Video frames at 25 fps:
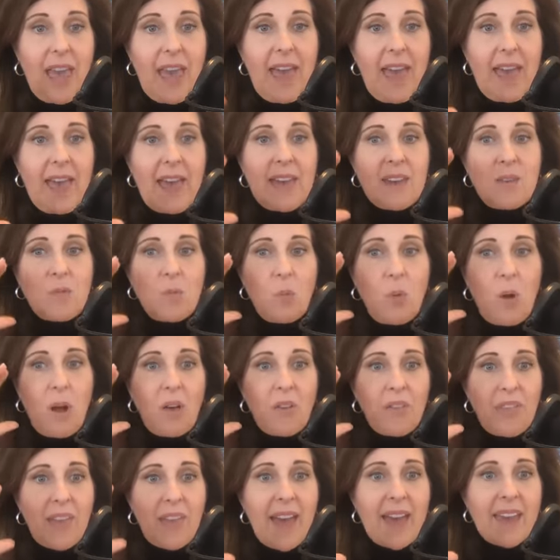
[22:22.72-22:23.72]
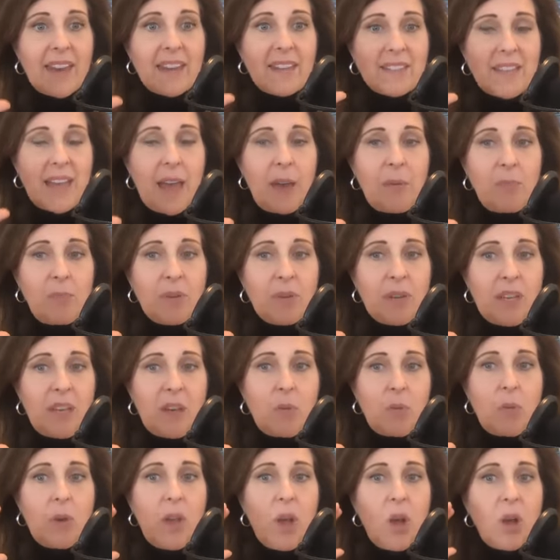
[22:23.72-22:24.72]
And while that is
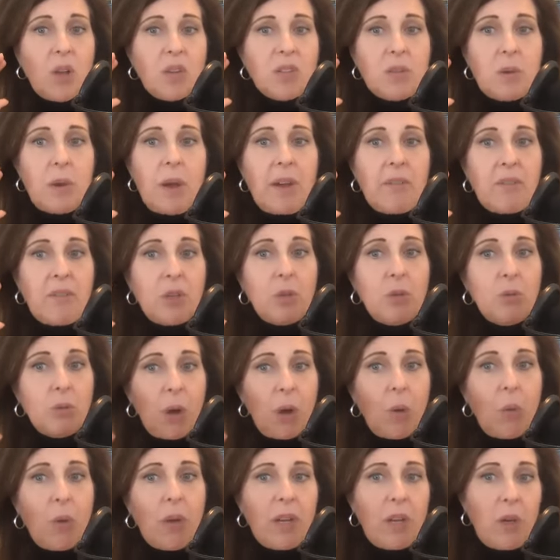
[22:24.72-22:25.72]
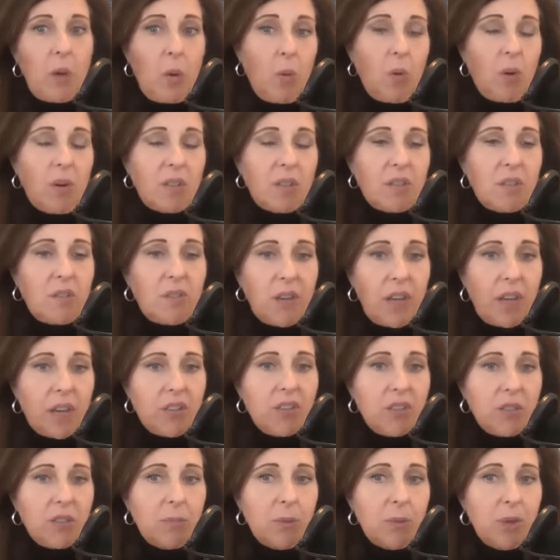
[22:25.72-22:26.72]
happening, we also have a growing chorus of
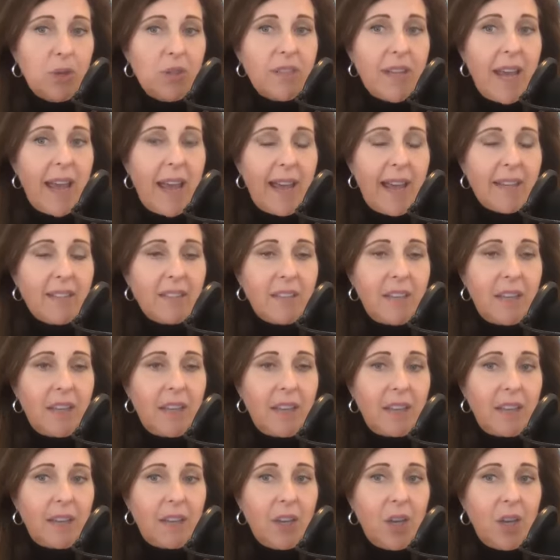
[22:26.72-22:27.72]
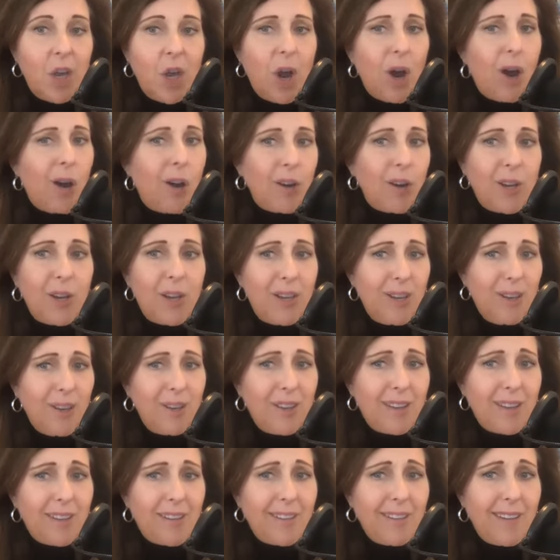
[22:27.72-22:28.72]
customers asking, are you here
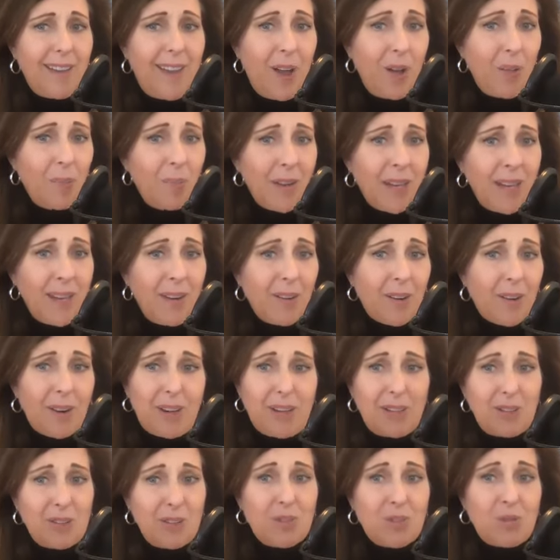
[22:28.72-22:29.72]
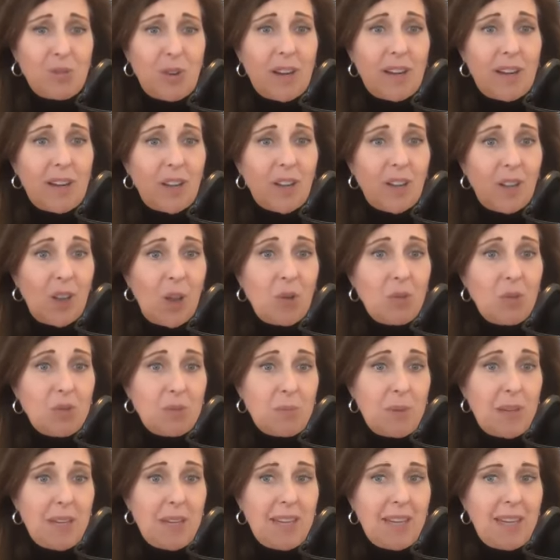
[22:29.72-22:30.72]
to help me? Or are you just trying to close
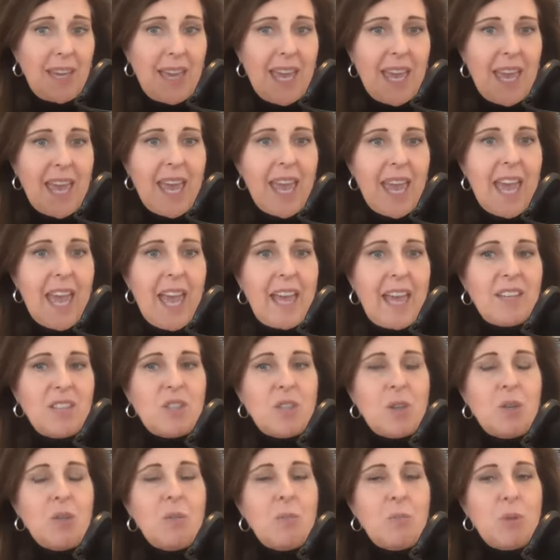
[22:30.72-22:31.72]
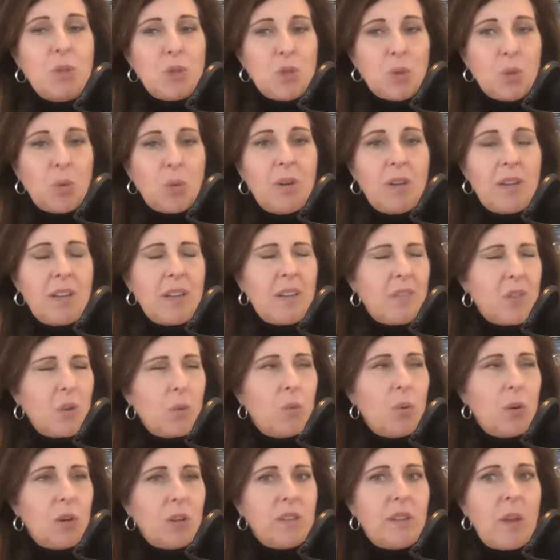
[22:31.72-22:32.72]
me? And so the majority of the
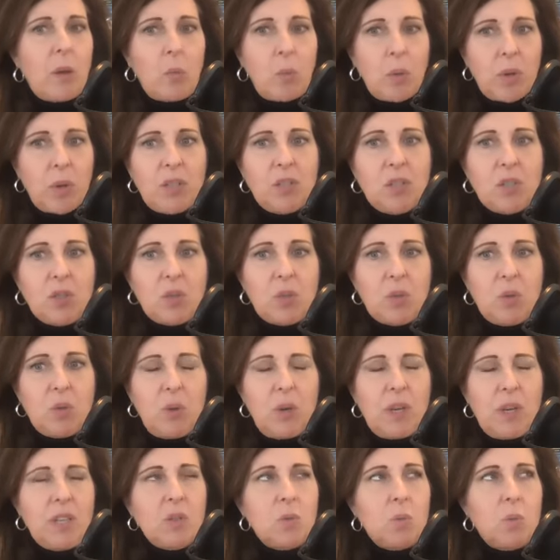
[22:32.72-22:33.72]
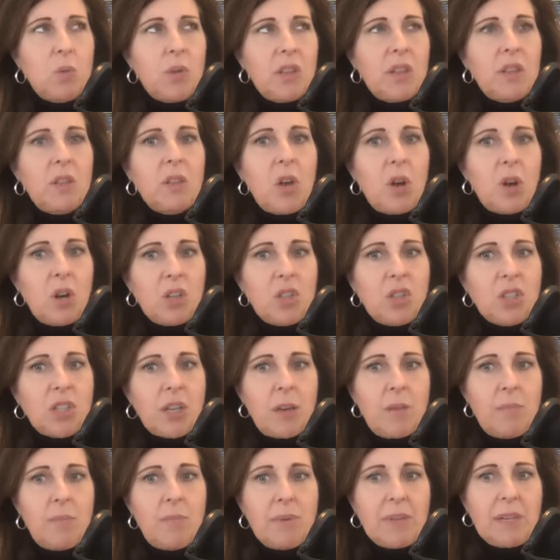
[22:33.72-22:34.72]
work that we do is with large
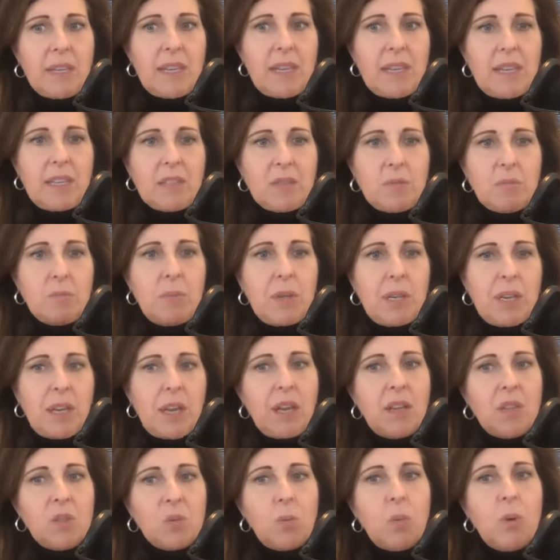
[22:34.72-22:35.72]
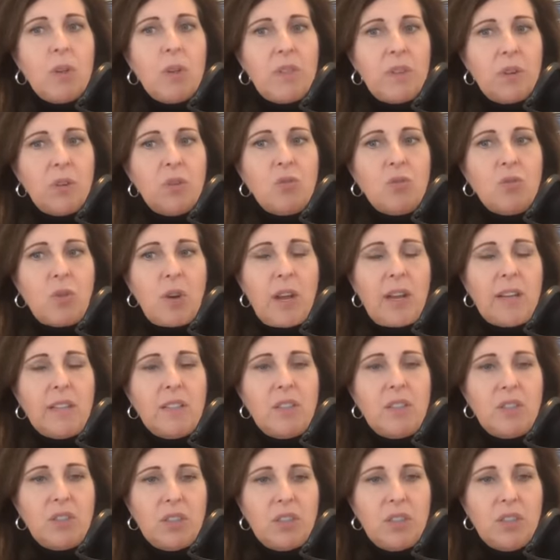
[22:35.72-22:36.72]
companies because what they're trying
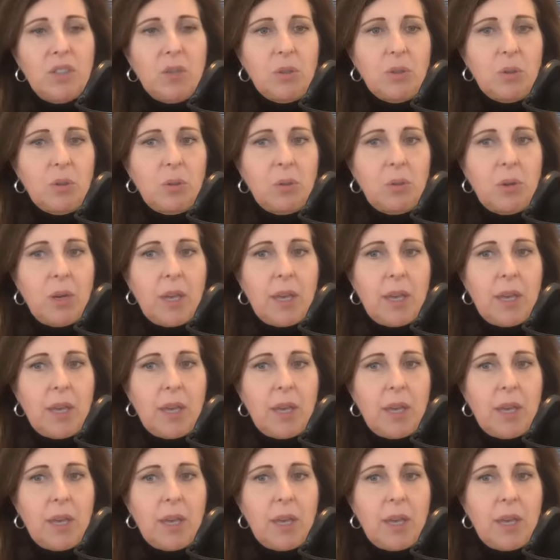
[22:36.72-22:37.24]
to do